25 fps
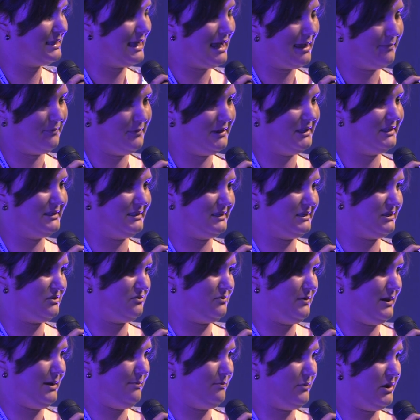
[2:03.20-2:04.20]
the
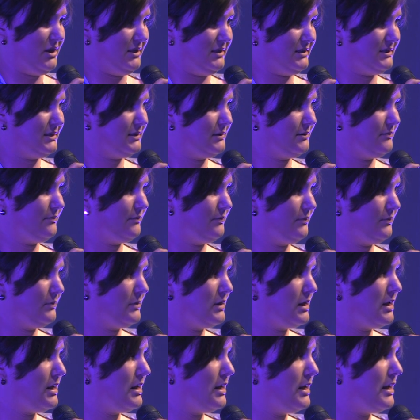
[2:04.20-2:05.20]
diabetes treatments?
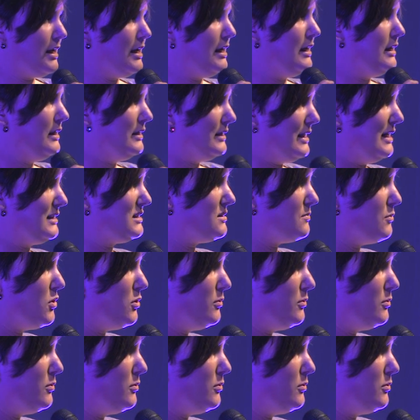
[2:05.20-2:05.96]
That's the